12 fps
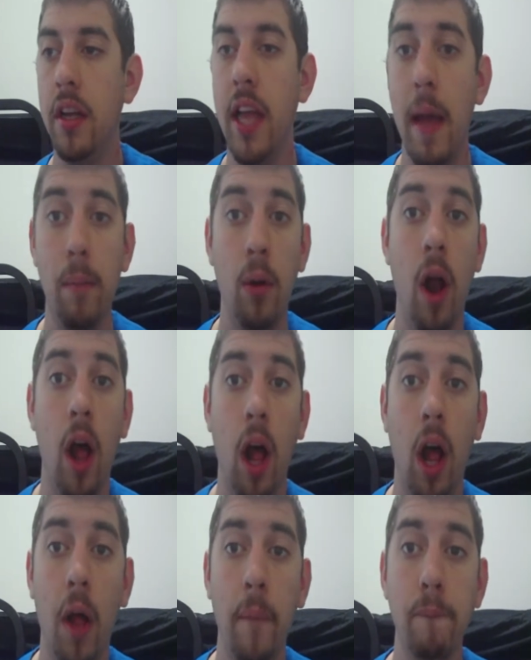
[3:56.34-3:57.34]

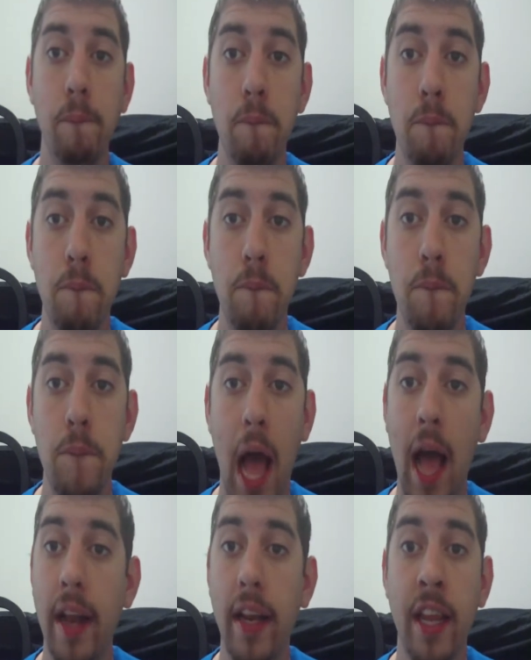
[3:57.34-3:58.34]
Deborah.
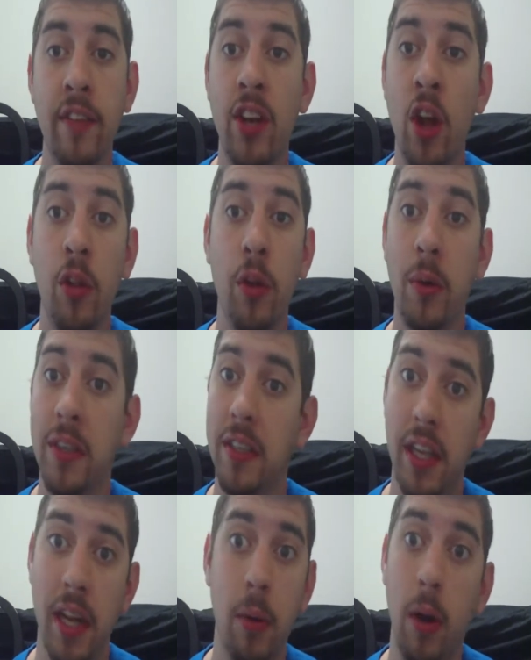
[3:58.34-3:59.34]
I didn't even know there was
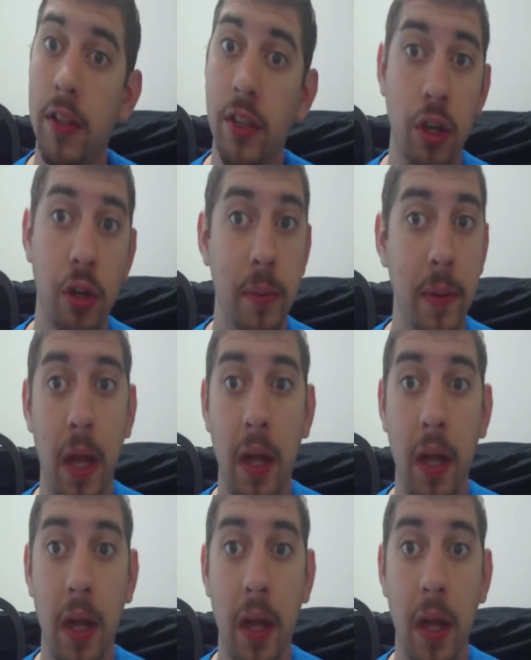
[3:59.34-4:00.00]
a Deborah on the show, to be